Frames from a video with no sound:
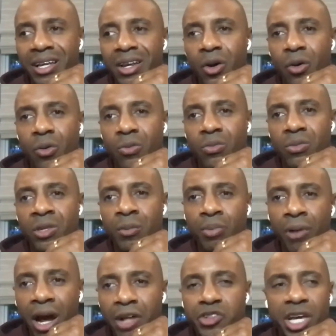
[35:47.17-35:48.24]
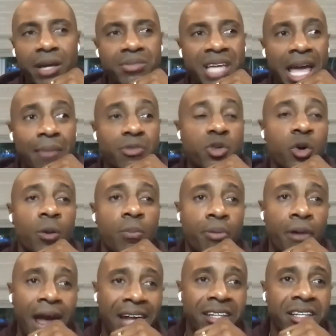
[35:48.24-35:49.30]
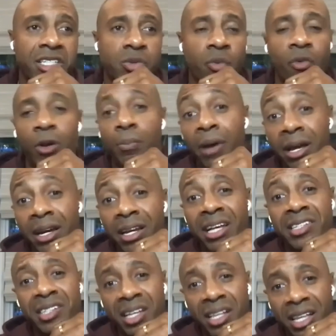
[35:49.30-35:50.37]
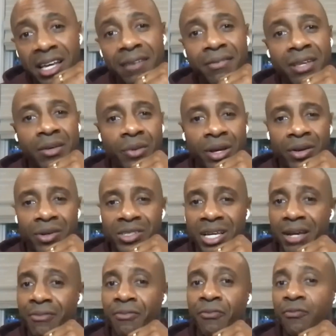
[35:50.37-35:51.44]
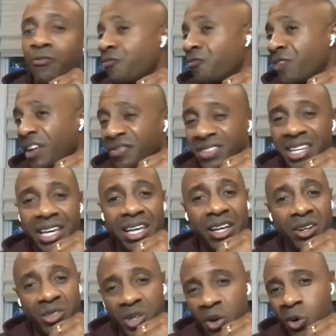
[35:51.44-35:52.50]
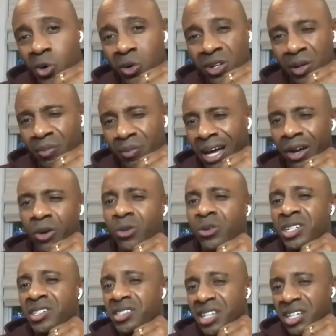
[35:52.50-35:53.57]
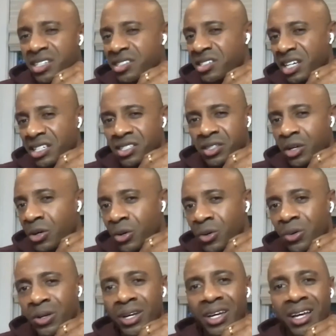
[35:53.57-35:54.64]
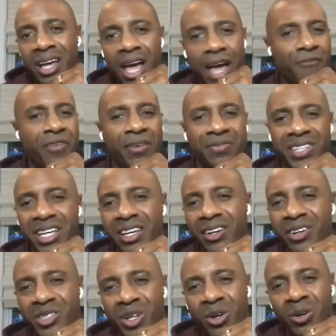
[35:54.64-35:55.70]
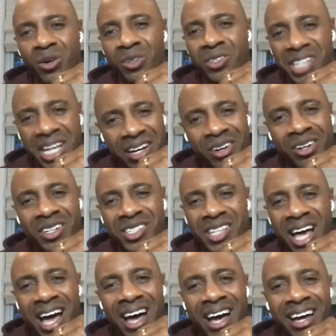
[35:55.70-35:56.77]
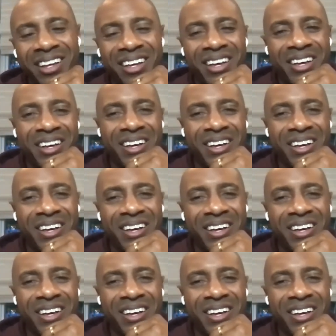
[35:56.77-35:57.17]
you know, LeBron James came to a practice when we were playing against Cleveland when he was like 15 years old, and I'm like, who's this six six dude at 15 years old standing on the side?